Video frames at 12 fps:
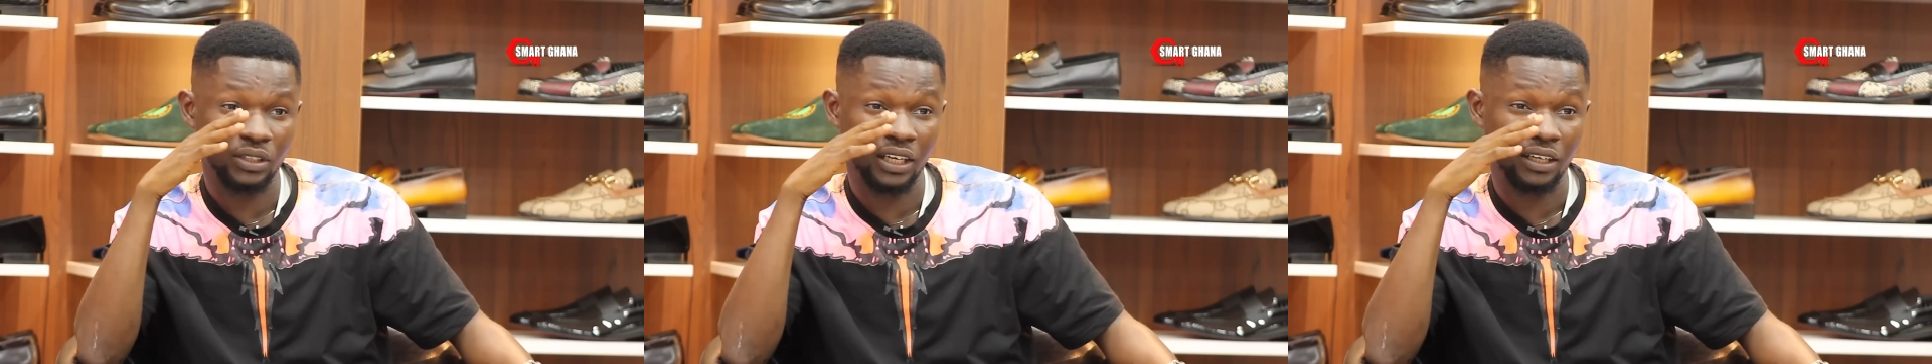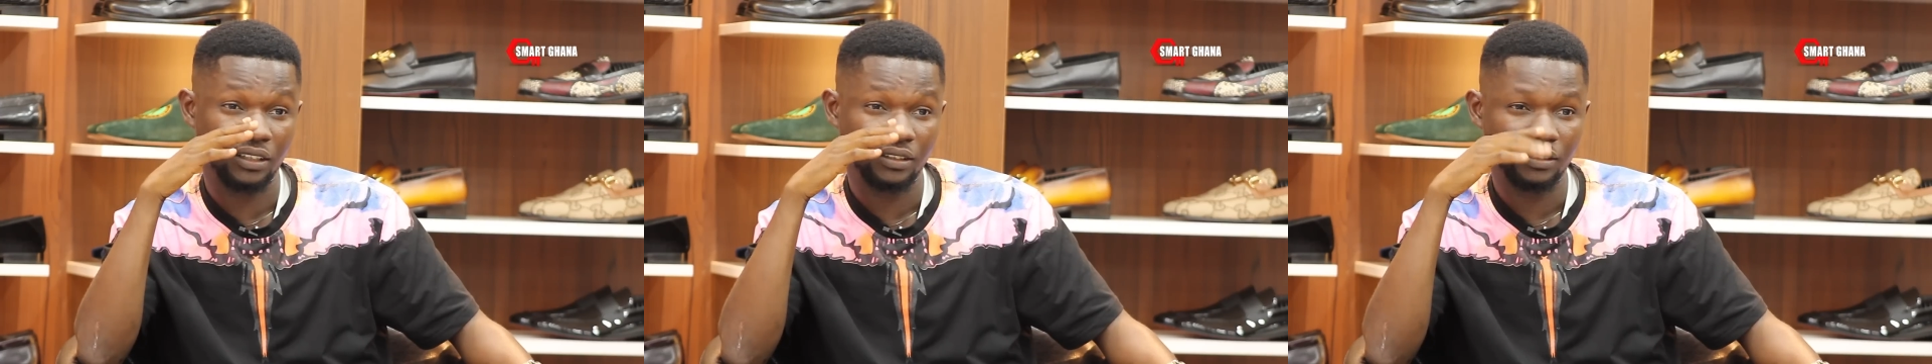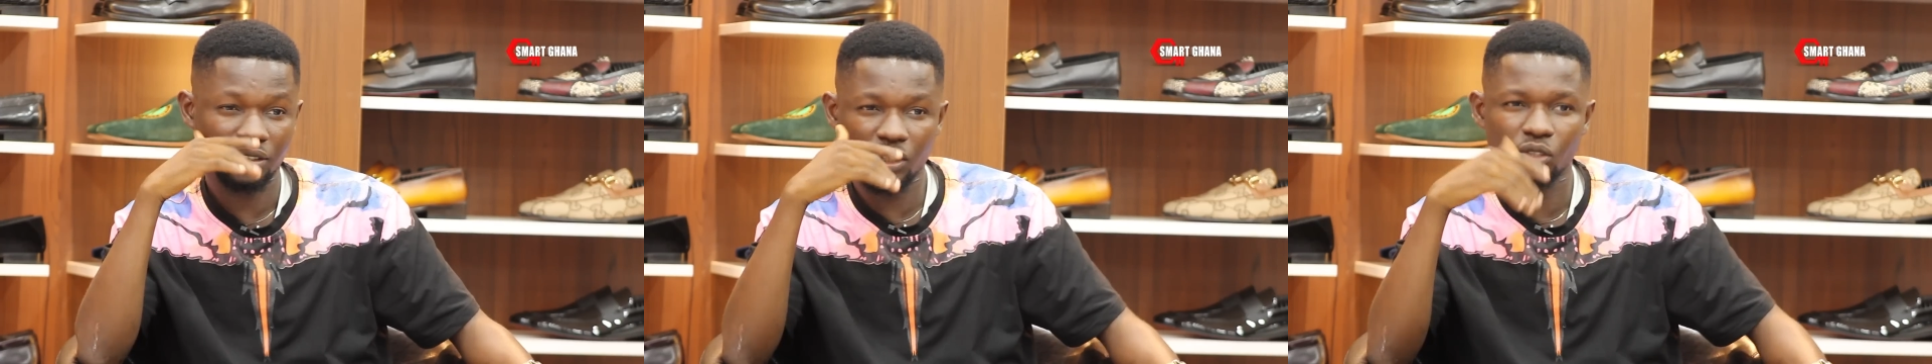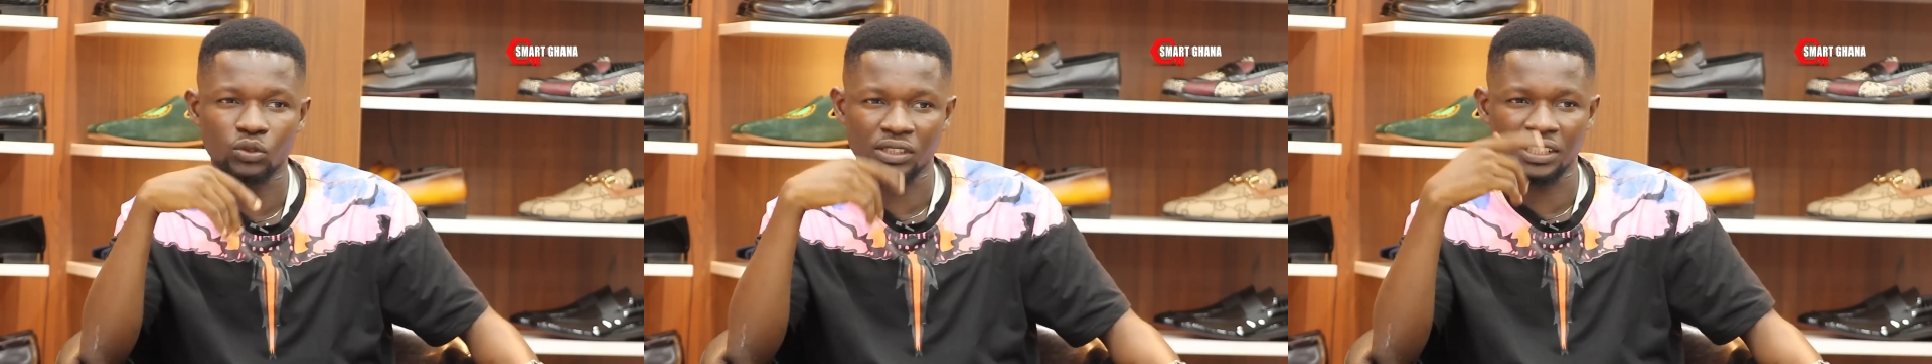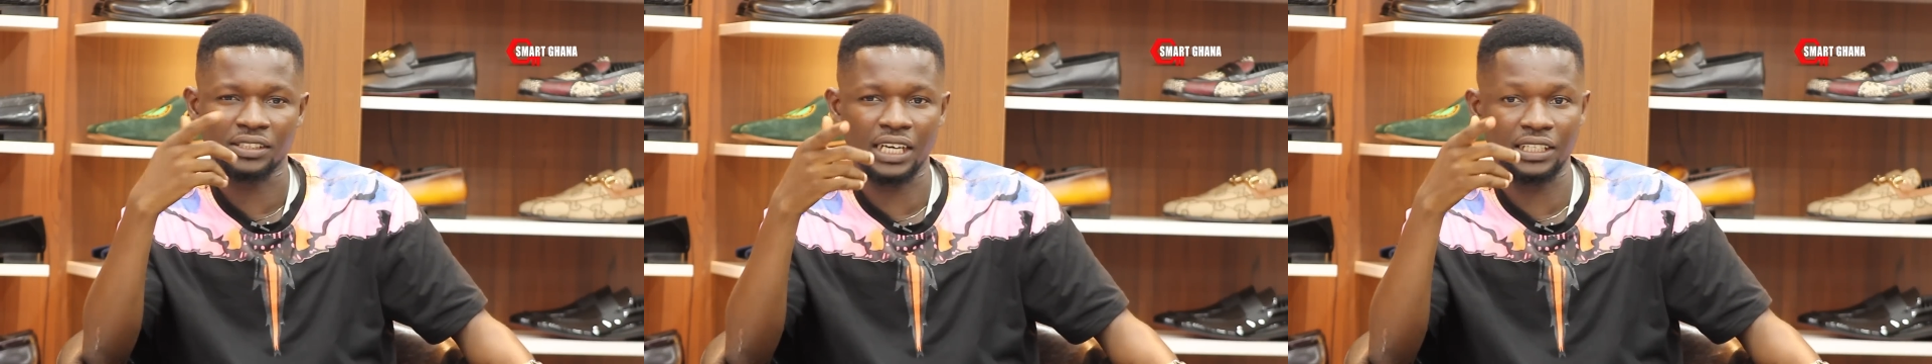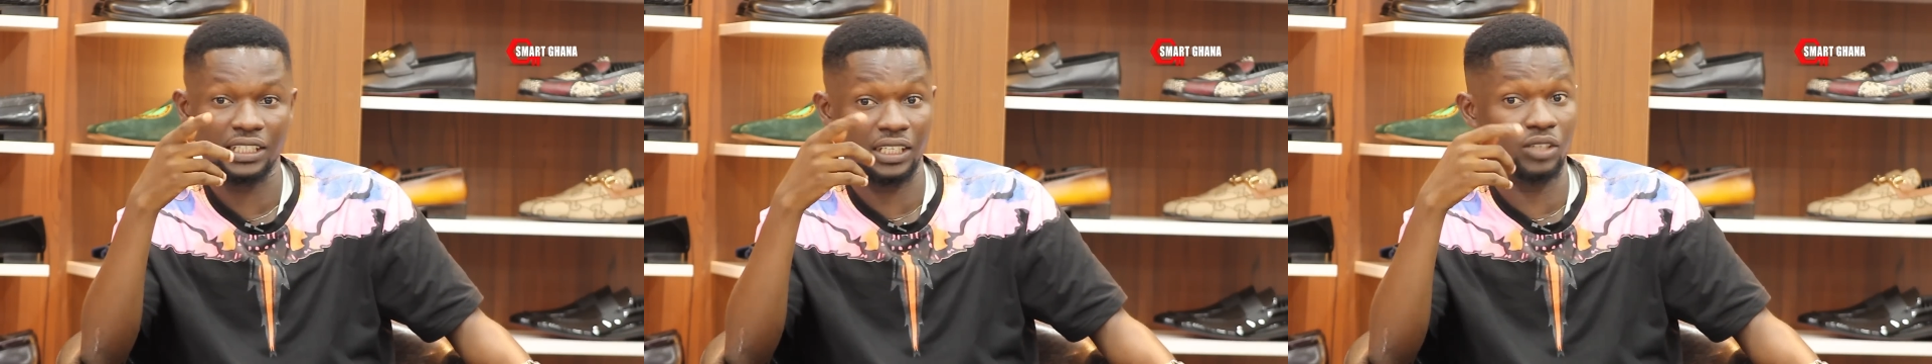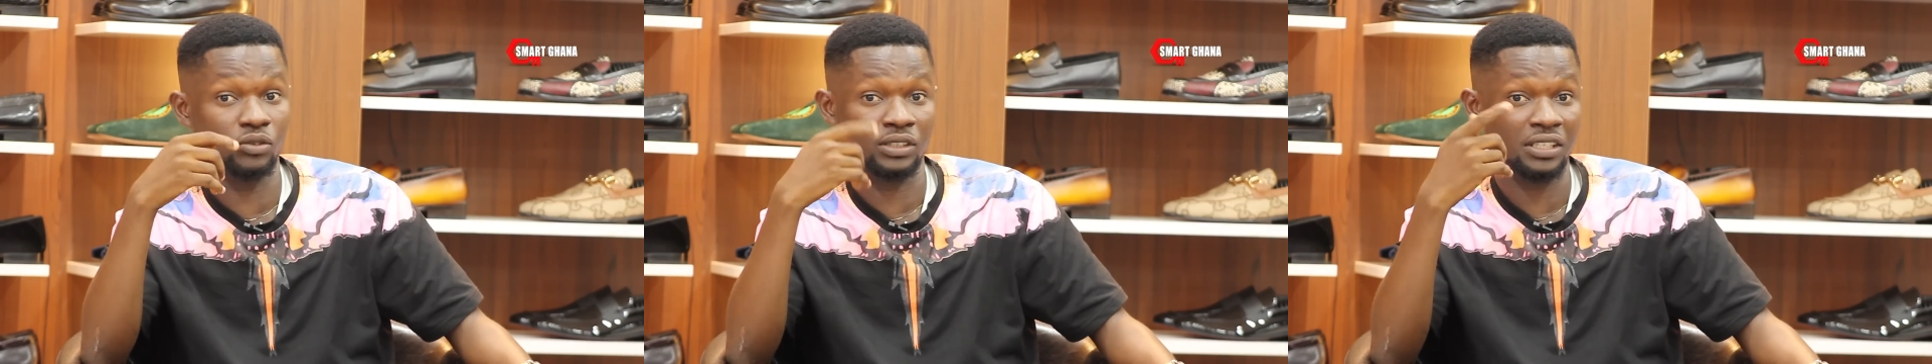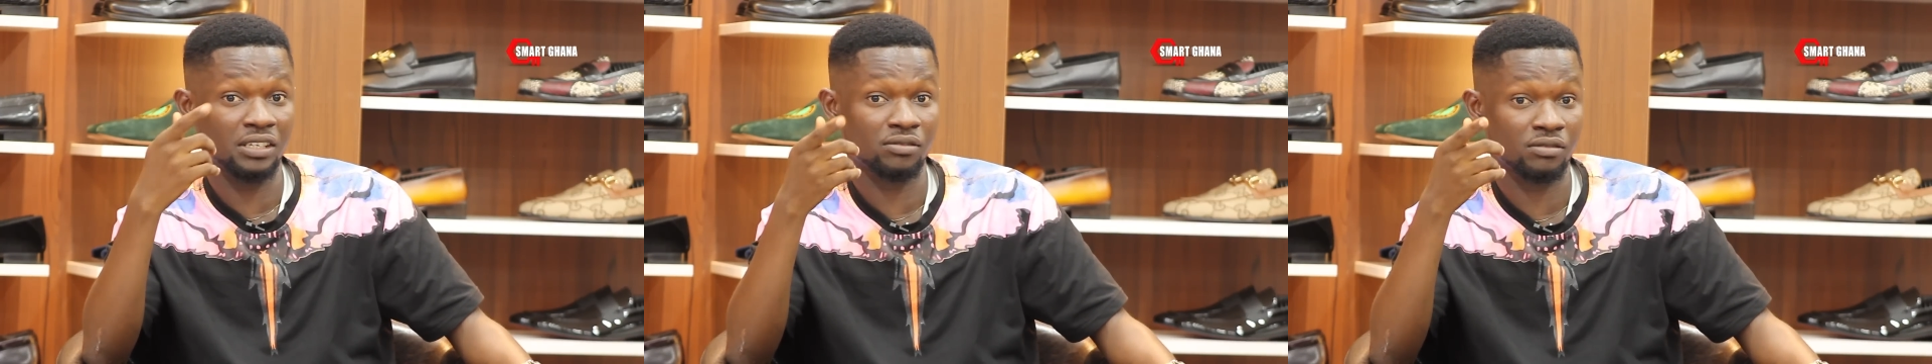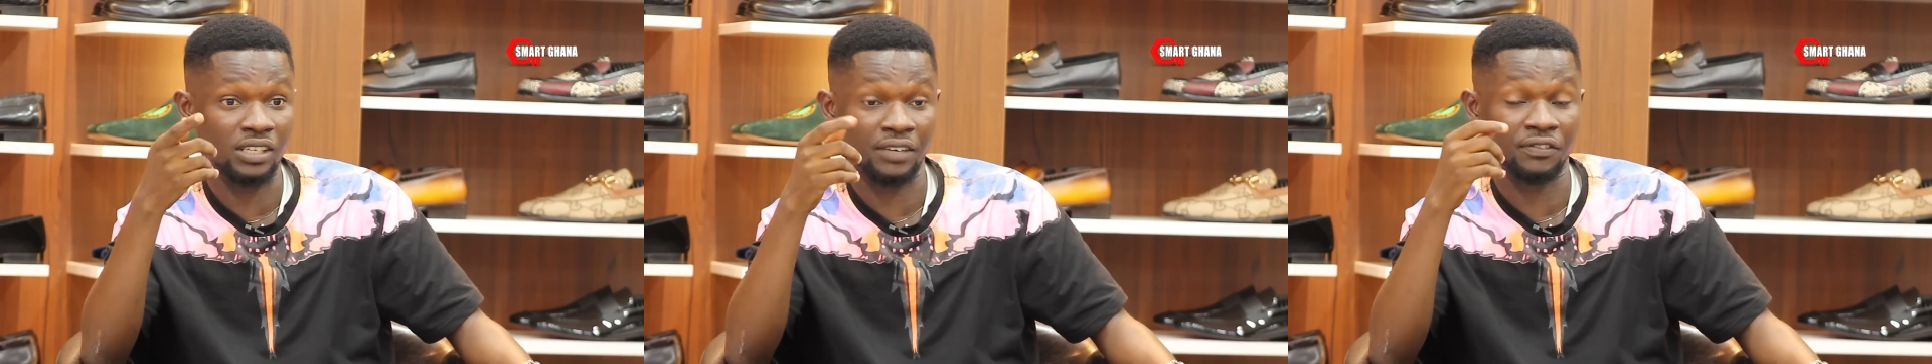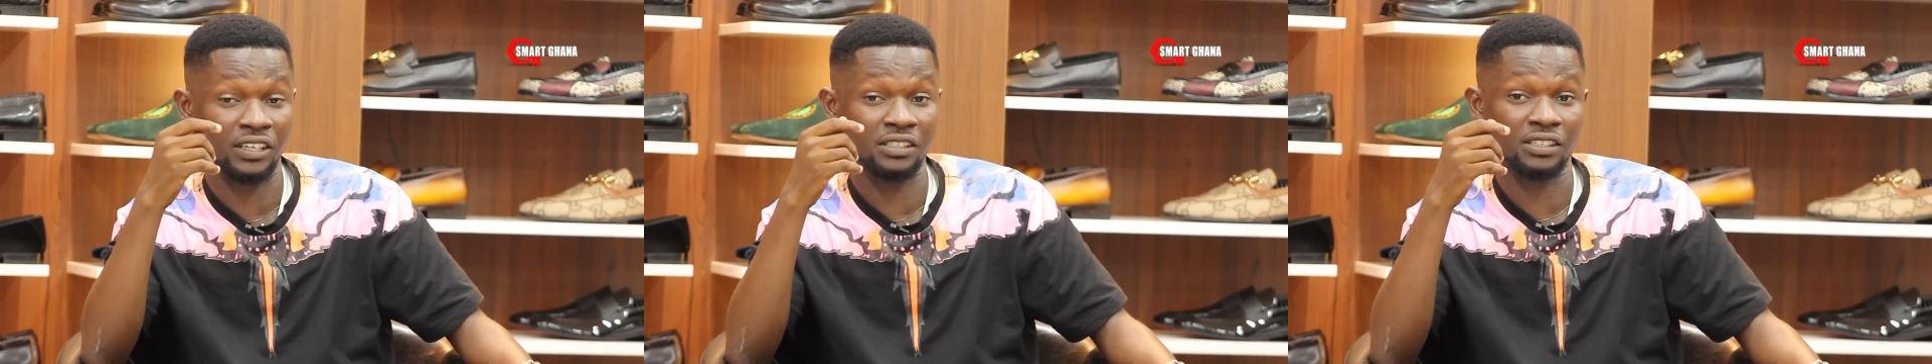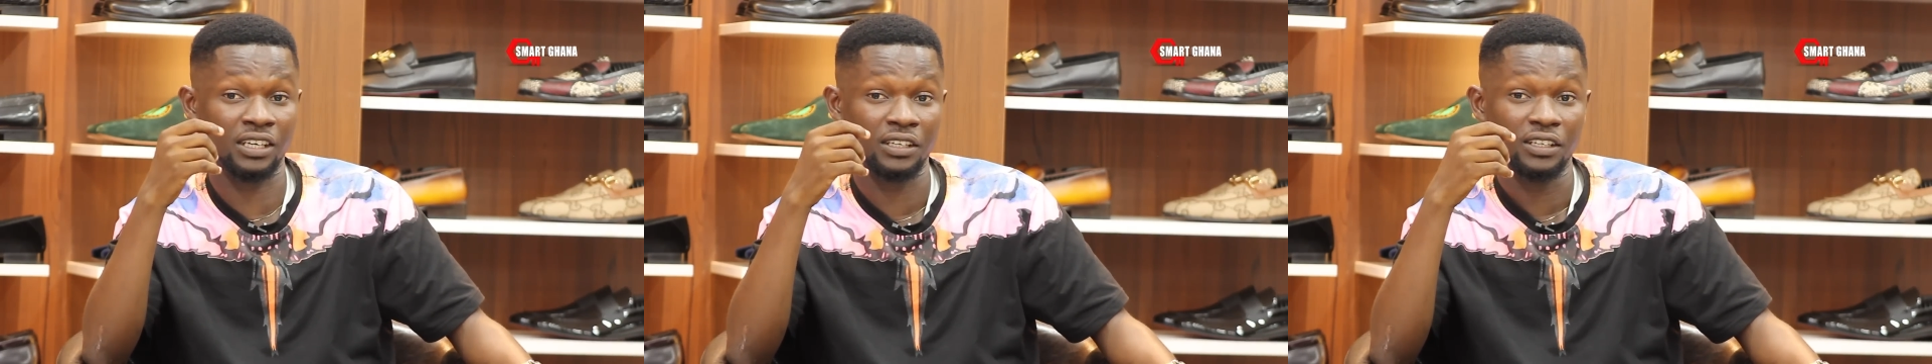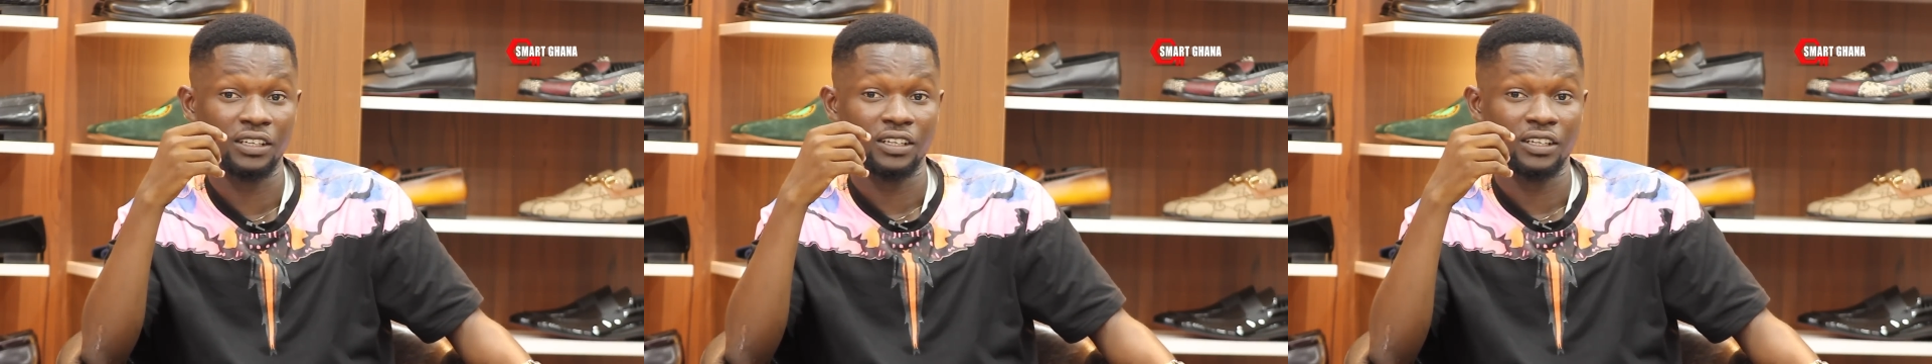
oya so you taste adia you taste there fa na say